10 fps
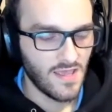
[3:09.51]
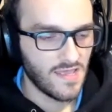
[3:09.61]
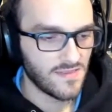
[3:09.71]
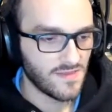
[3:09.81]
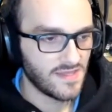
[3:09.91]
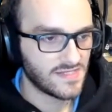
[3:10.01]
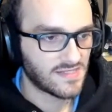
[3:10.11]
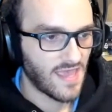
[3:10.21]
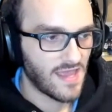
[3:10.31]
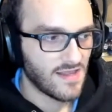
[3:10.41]
And is
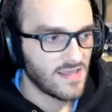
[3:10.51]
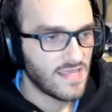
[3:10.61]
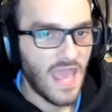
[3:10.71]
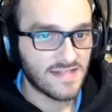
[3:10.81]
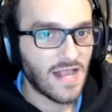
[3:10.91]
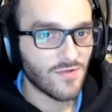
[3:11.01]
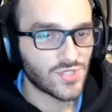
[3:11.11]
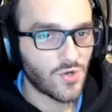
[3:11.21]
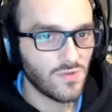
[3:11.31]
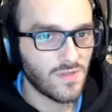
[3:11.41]
that, yeah, it sounds
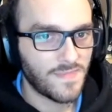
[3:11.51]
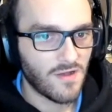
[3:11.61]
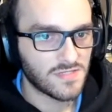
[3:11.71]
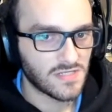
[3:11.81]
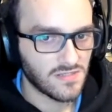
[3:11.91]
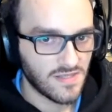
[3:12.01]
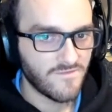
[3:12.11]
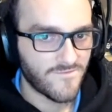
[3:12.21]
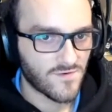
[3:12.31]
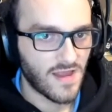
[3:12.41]
cool to be able to
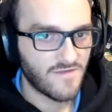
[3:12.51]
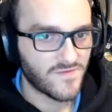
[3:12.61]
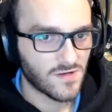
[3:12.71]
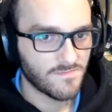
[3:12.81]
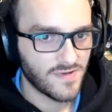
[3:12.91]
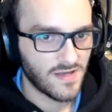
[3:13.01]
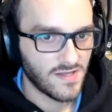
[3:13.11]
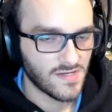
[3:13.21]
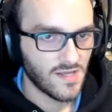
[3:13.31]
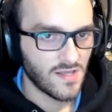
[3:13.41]
live forever, but